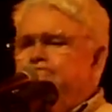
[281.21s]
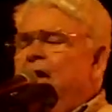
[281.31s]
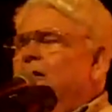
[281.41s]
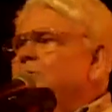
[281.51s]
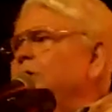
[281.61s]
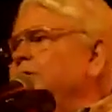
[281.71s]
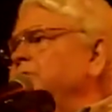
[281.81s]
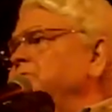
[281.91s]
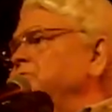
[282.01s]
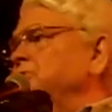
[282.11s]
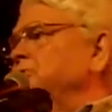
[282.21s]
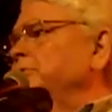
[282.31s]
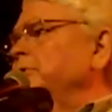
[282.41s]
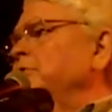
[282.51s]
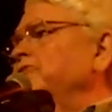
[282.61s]
Yeah, well, there was
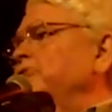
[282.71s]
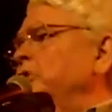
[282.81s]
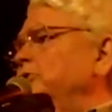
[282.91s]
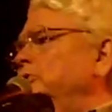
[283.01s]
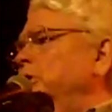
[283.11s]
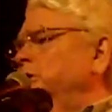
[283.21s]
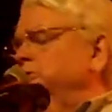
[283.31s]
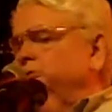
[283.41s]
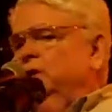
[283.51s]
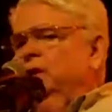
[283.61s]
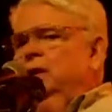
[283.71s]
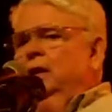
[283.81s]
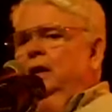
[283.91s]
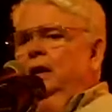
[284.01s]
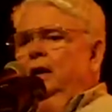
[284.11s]
3 or 4 doors.
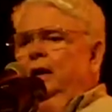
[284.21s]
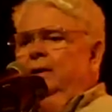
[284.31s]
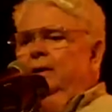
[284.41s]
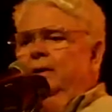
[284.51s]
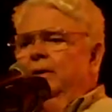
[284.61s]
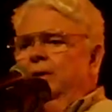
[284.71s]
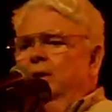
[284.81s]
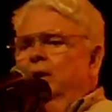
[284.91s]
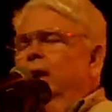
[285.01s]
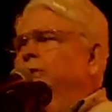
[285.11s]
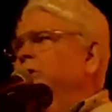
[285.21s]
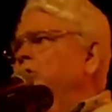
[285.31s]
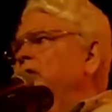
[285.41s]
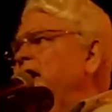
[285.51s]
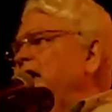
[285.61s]
And you
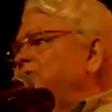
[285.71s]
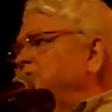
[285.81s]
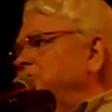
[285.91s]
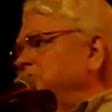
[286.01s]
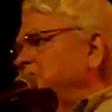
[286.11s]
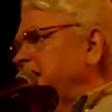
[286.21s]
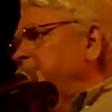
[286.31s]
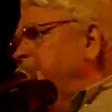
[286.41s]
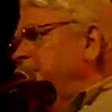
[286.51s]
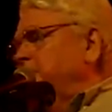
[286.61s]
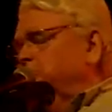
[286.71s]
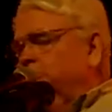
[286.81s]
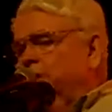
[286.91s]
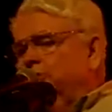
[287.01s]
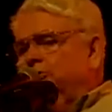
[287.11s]
know guys don't stop and ask
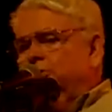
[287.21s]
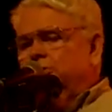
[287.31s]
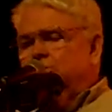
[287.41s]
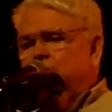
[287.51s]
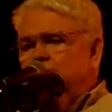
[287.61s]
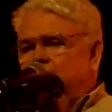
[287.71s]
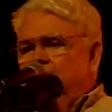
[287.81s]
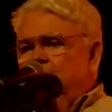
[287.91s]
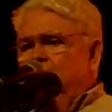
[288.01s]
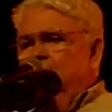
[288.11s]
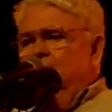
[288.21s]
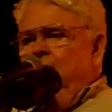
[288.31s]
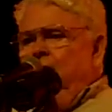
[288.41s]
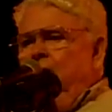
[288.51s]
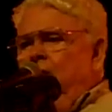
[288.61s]
directions.
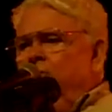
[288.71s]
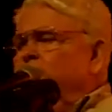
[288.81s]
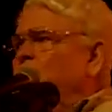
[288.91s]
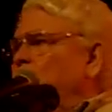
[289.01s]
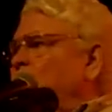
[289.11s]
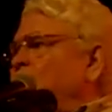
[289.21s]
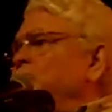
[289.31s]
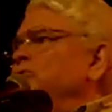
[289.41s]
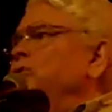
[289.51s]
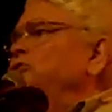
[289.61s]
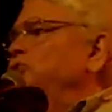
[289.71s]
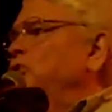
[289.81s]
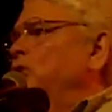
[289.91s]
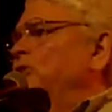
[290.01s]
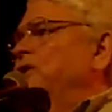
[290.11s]
So I went through the
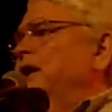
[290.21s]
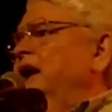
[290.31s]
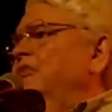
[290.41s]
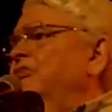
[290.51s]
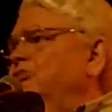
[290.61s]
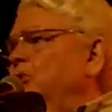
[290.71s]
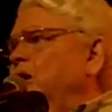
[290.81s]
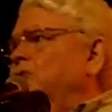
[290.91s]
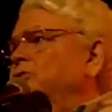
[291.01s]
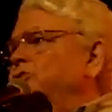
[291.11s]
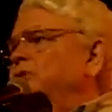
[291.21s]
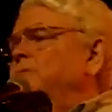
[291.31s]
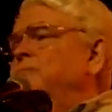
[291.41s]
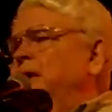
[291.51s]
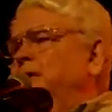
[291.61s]
door that I thought she
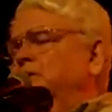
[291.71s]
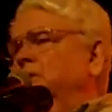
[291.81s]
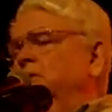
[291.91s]
meant.